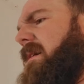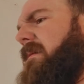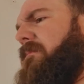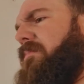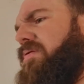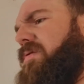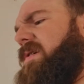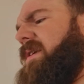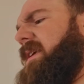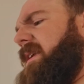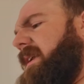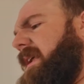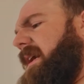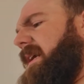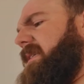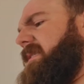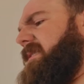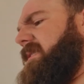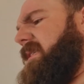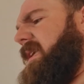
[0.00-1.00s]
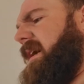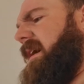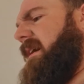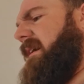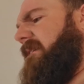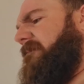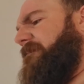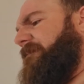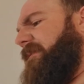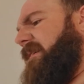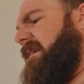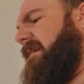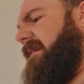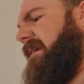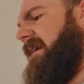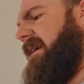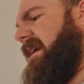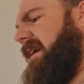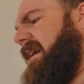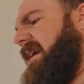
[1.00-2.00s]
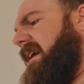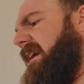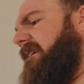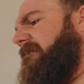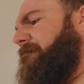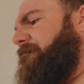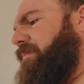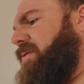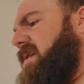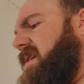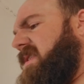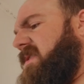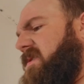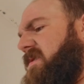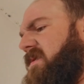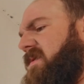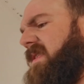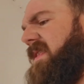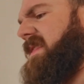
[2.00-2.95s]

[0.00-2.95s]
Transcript: pretty nice stuff. I've put it through the